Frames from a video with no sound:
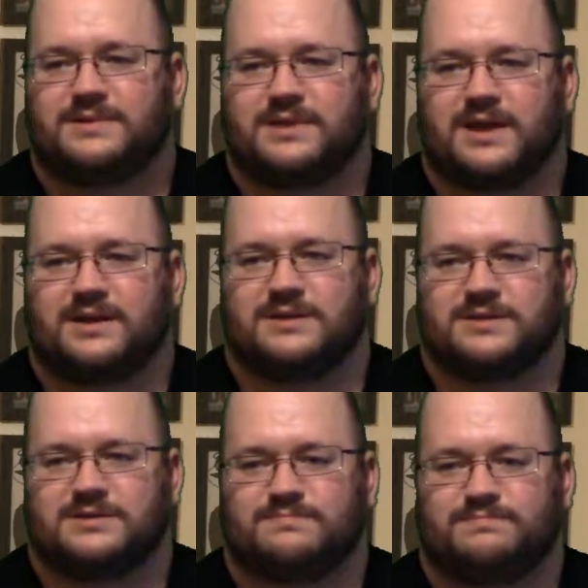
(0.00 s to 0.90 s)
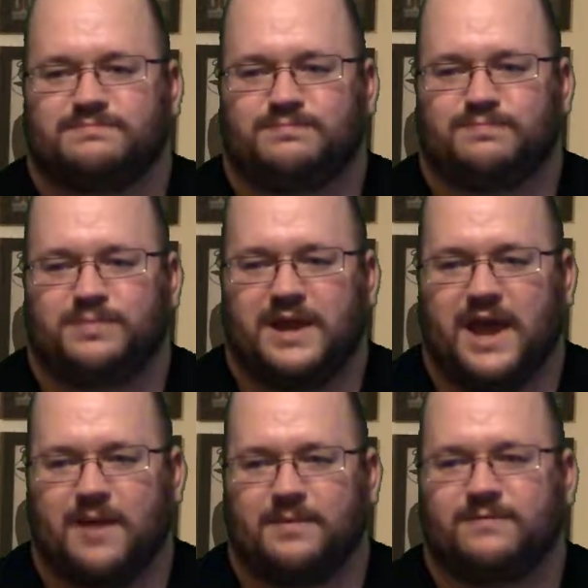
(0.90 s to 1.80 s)
they can just be
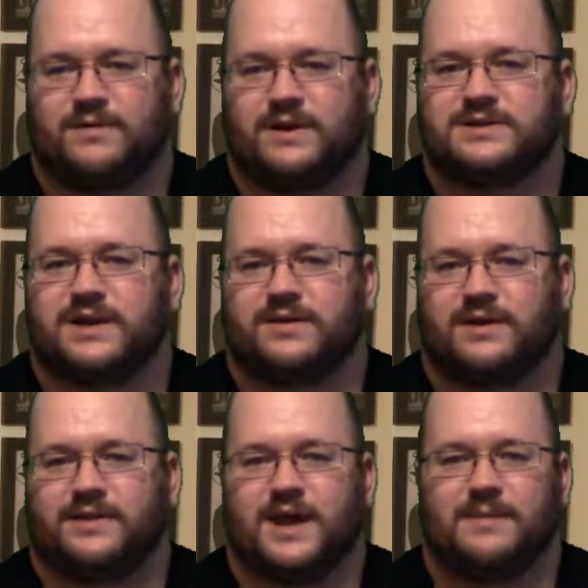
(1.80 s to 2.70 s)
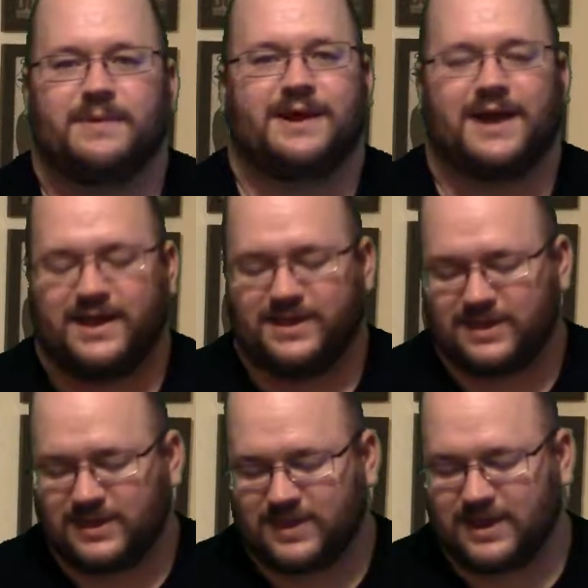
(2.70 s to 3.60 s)
happy for each other on that. But I
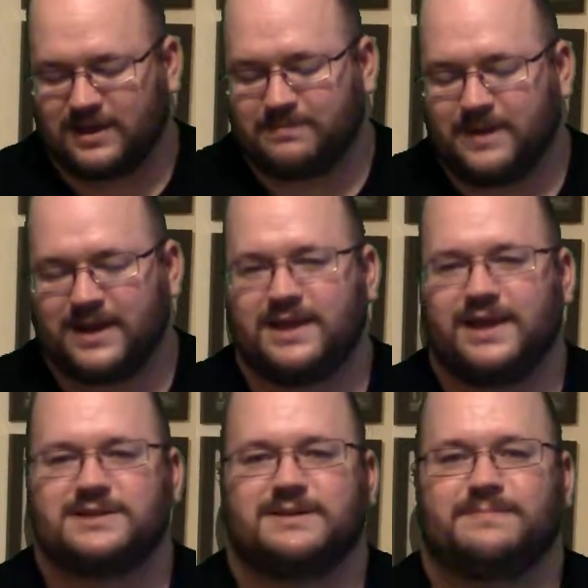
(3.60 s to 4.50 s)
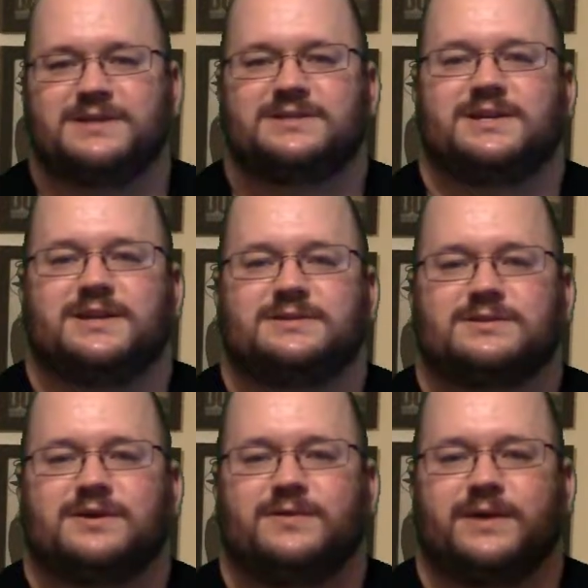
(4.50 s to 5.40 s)
think Becky has the best
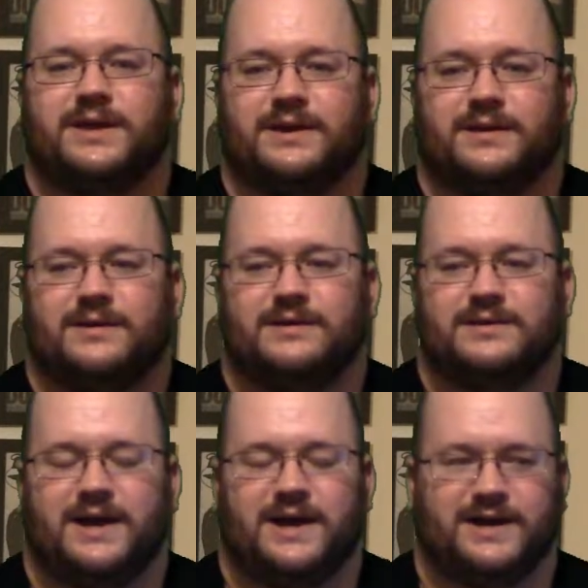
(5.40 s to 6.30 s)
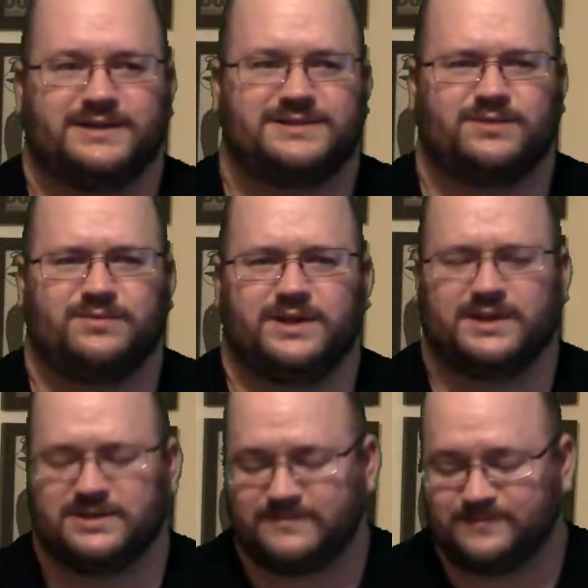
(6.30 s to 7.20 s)
chances going in to win
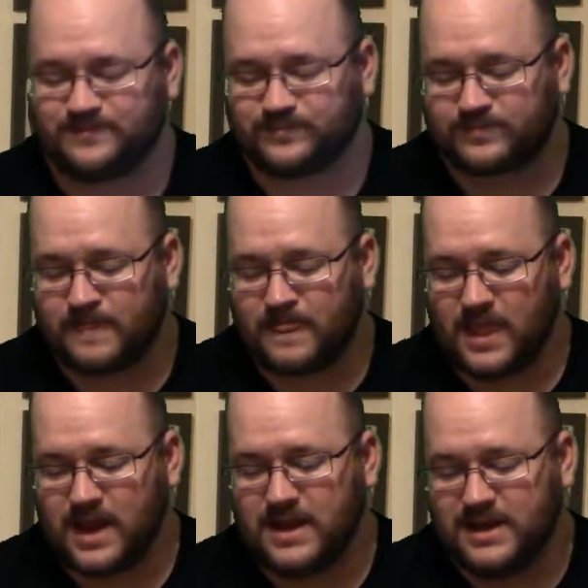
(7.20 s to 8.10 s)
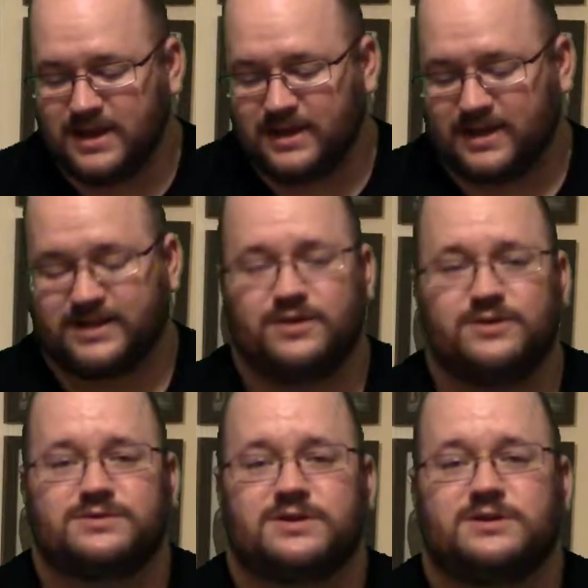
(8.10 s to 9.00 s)
this. Got the
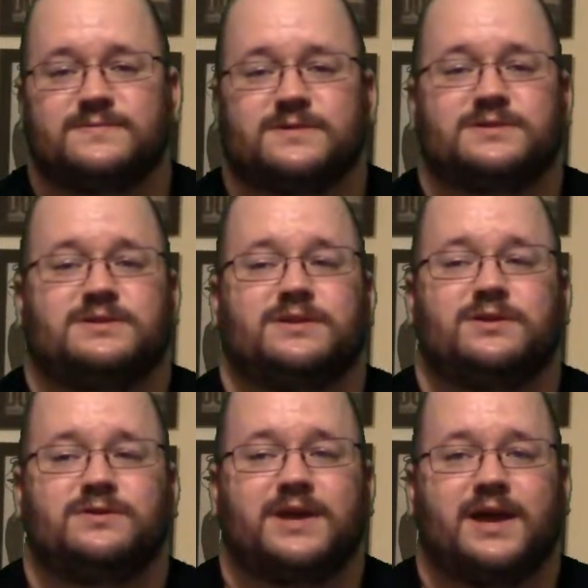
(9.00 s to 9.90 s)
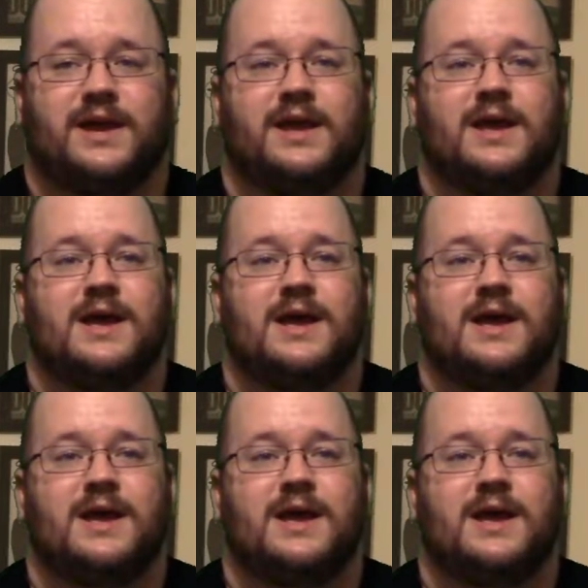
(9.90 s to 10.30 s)
Usos versus the New Day.